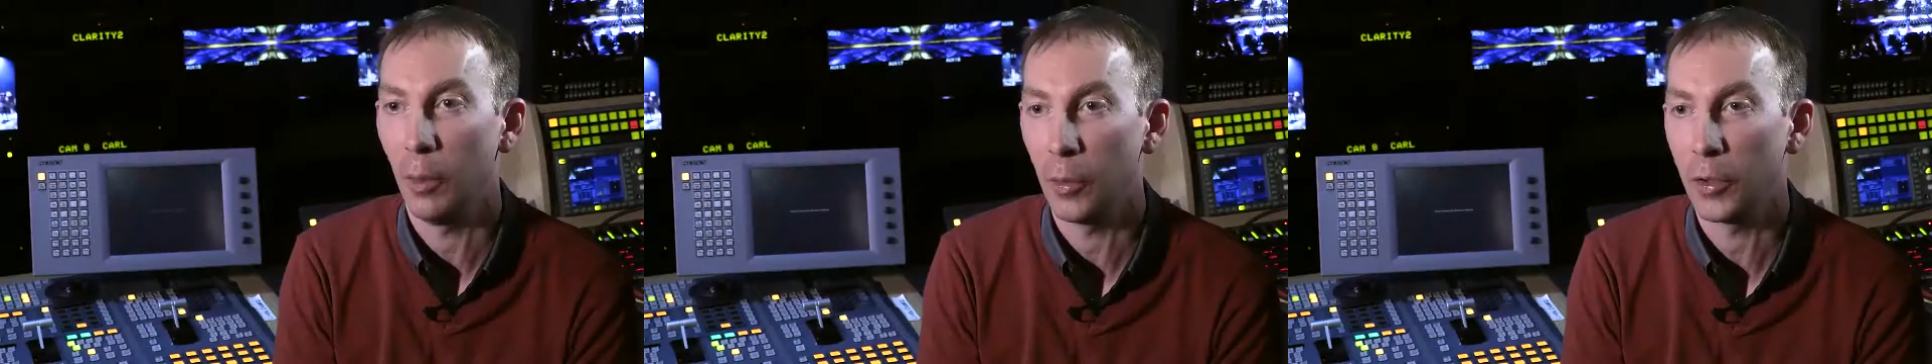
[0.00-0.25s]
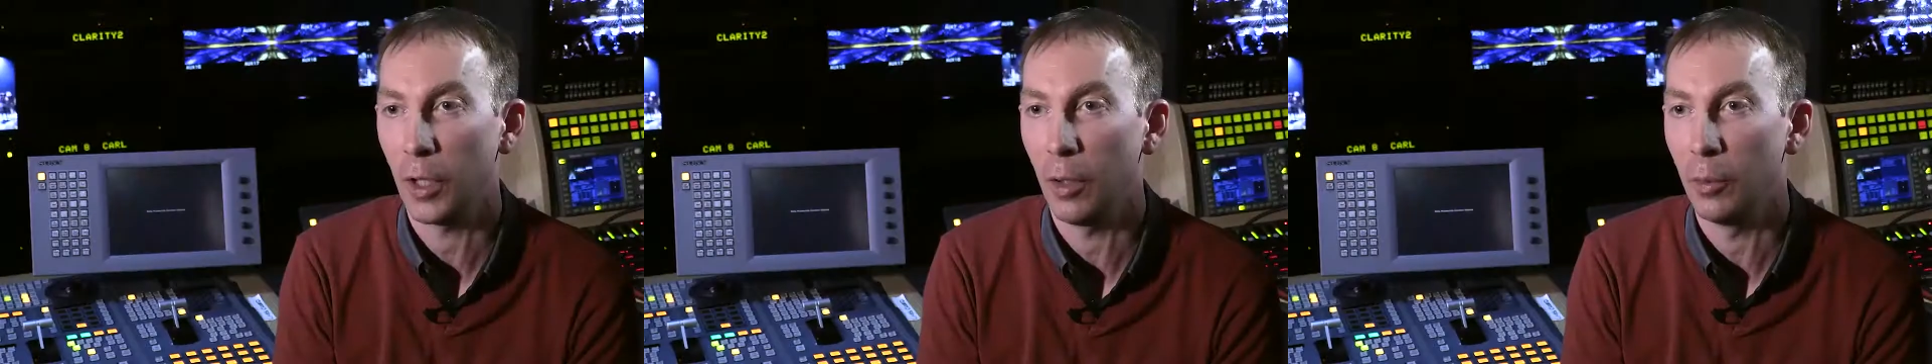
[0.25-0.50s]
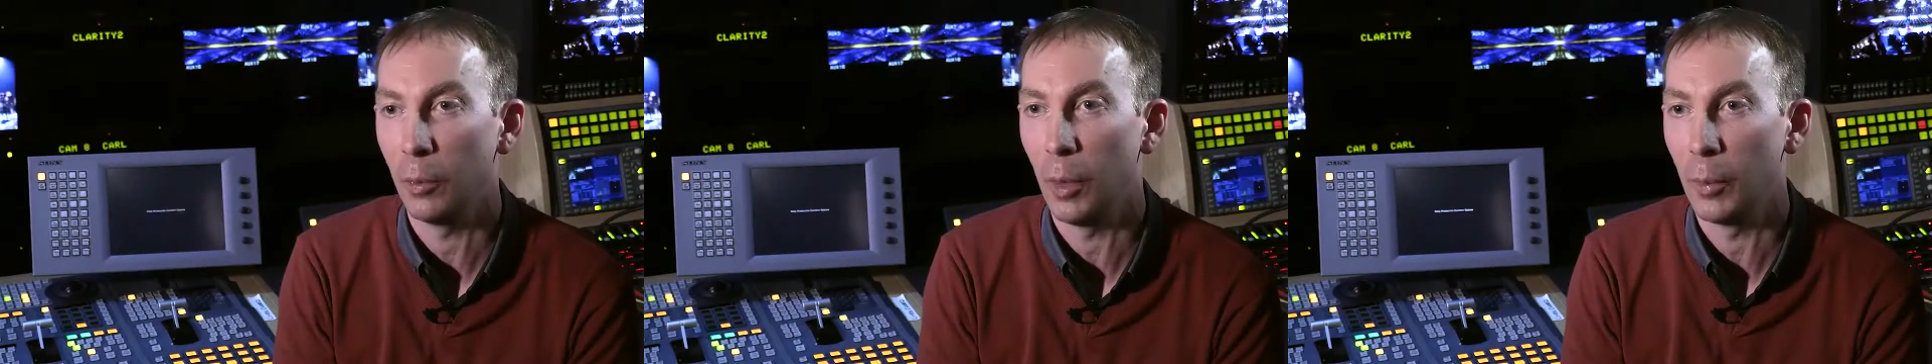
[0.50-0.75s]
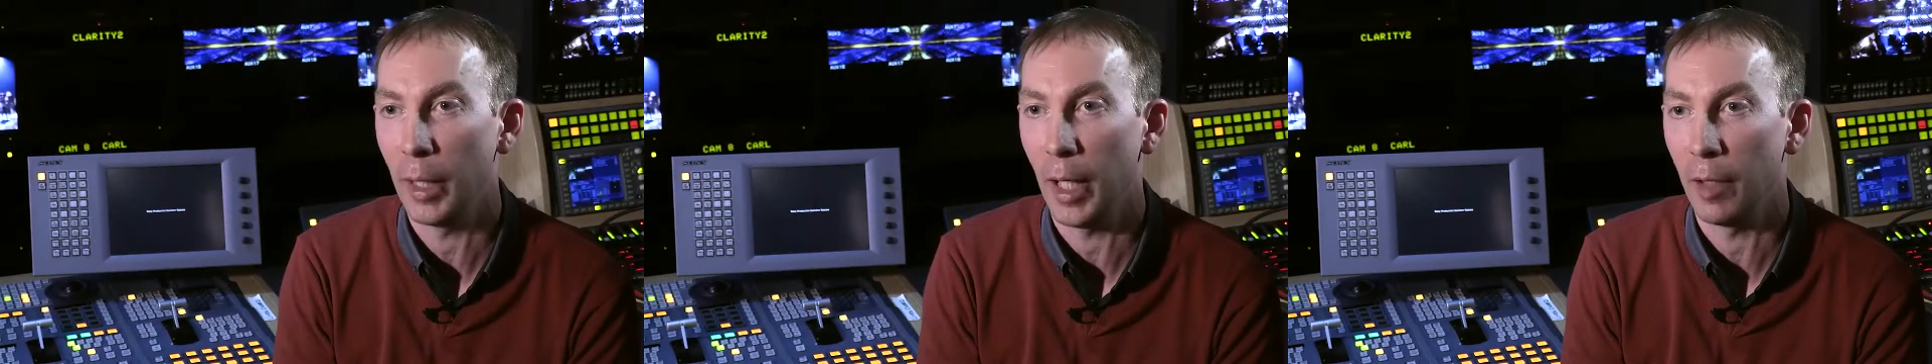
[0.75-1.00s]
Also,
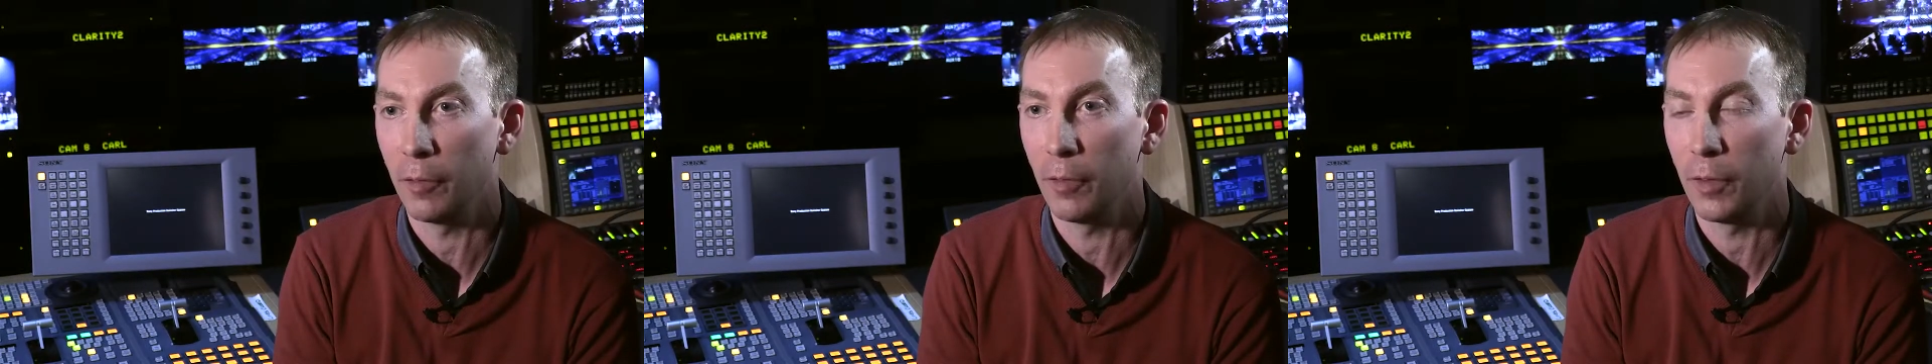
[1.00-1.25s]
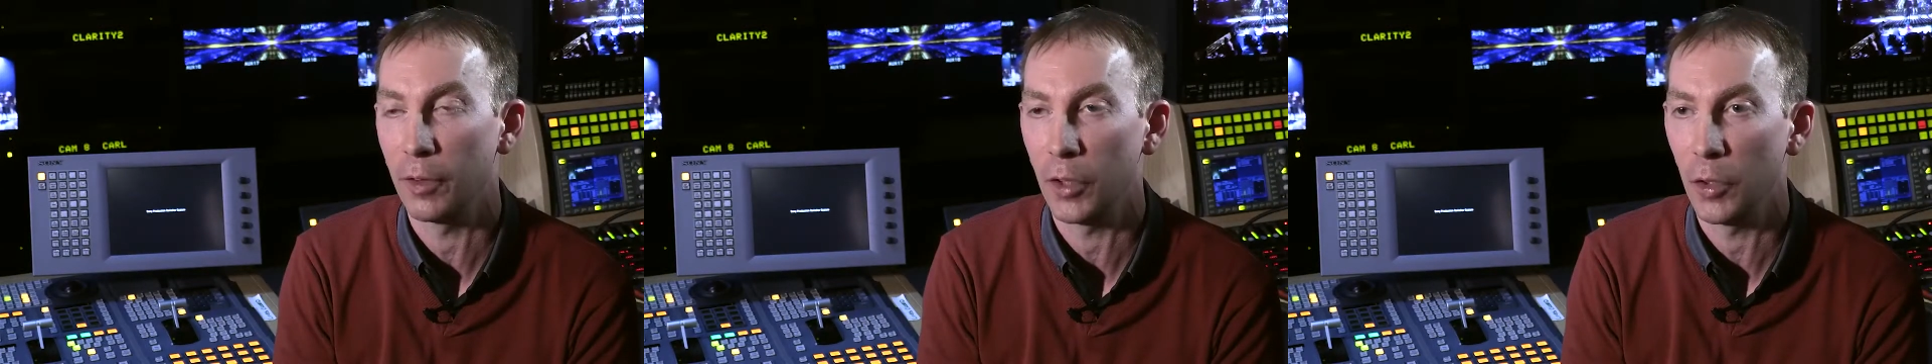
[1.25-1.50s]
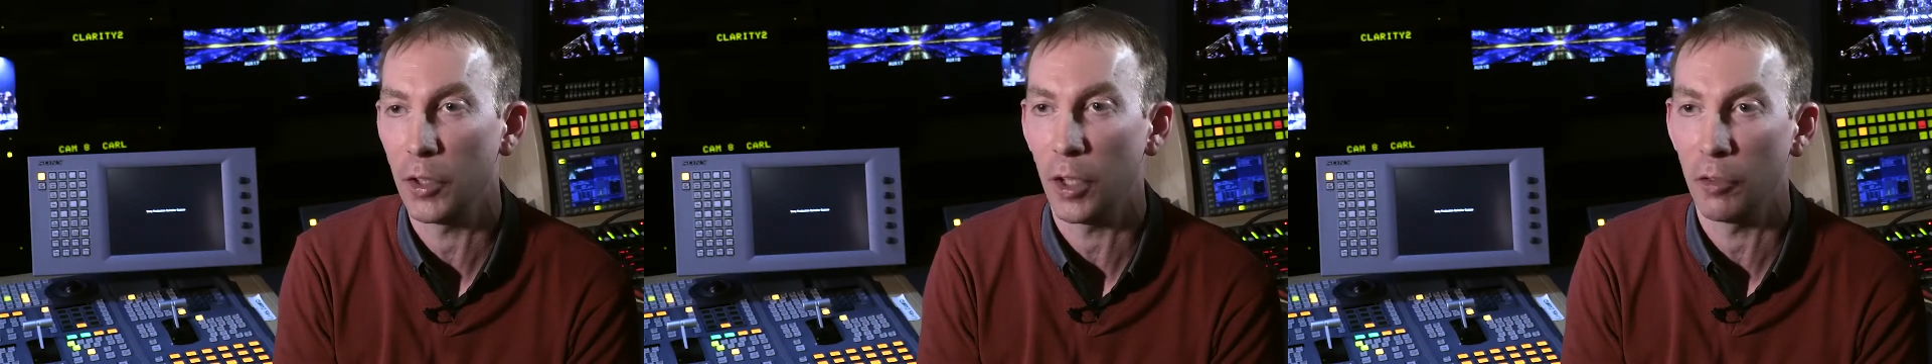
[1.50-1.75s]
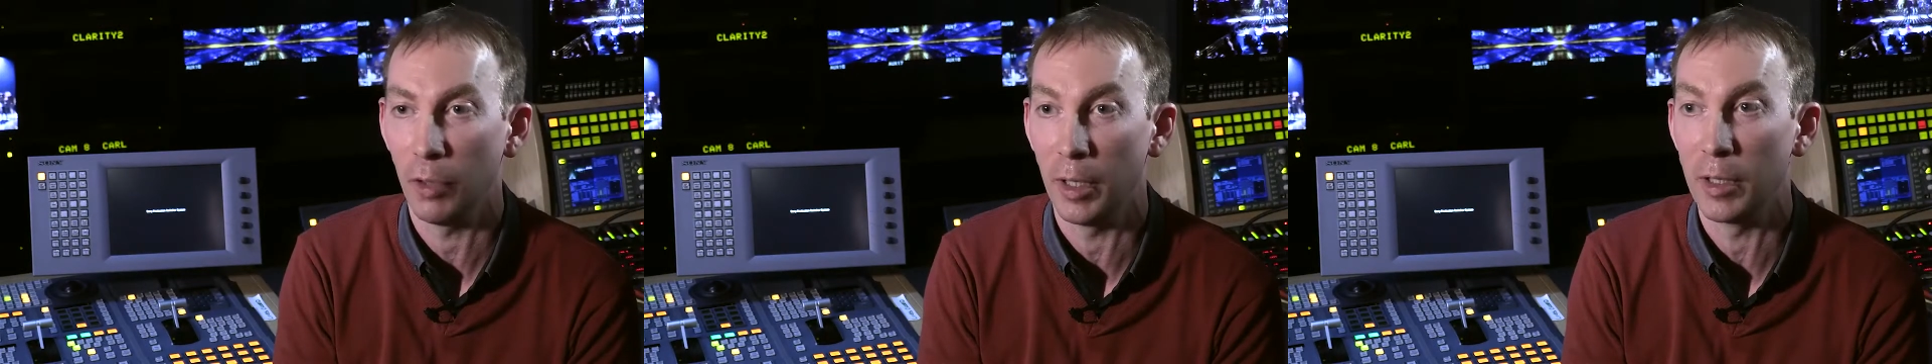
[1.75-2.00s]
when we have the 2
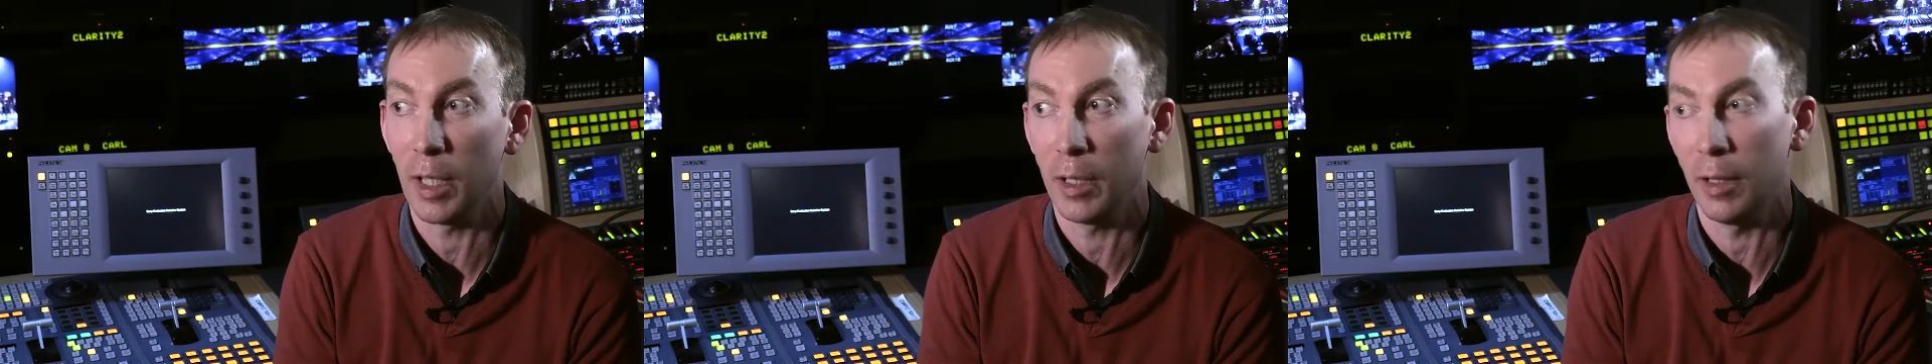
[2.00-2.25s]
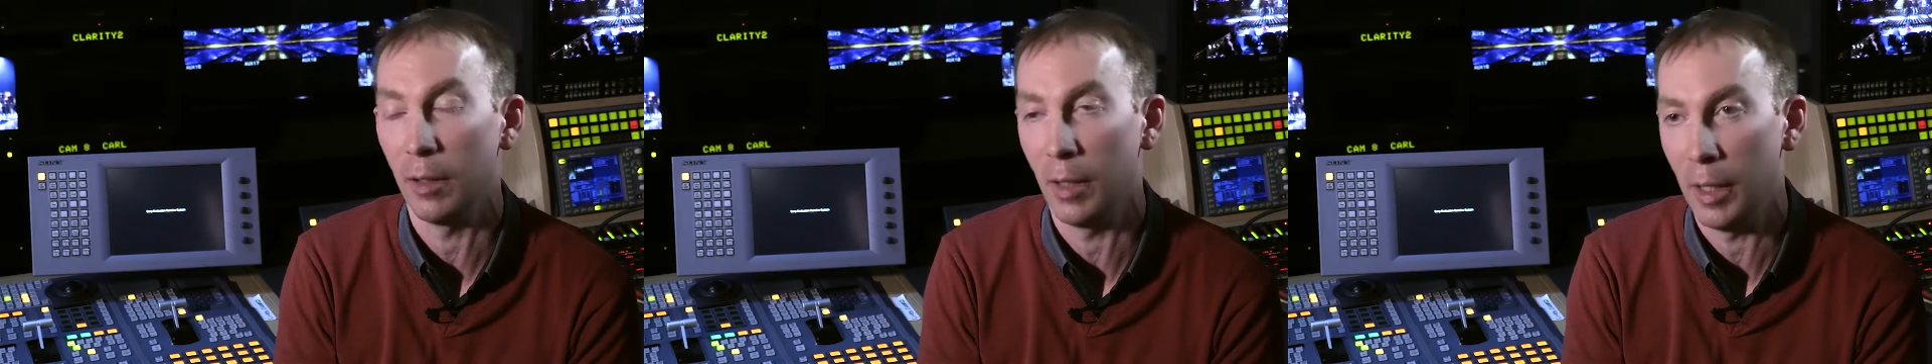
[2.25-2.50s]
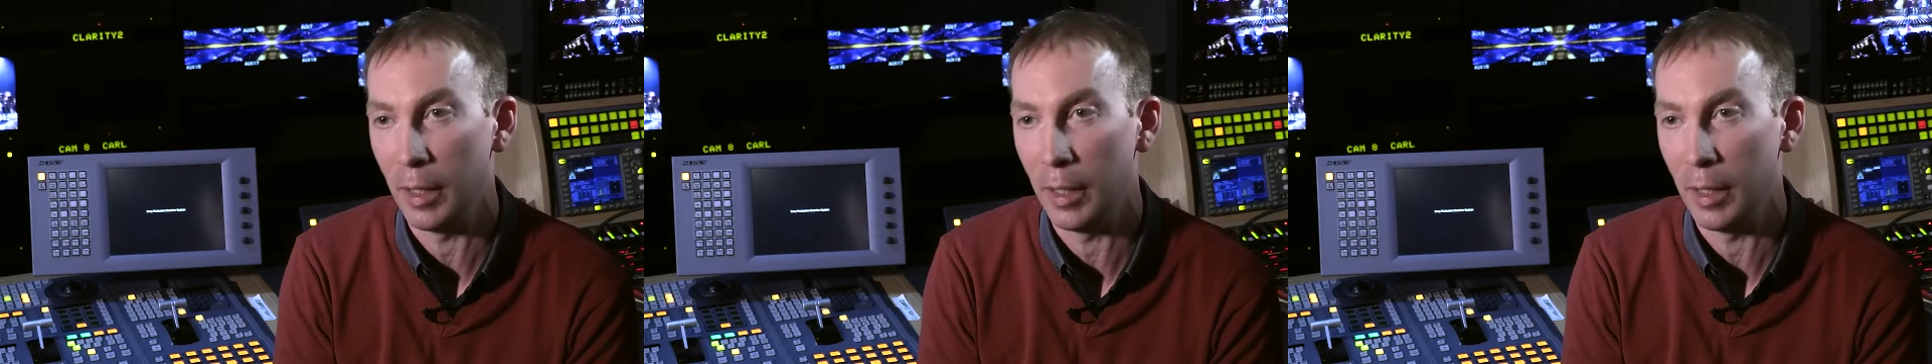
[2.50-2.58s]
shows running together,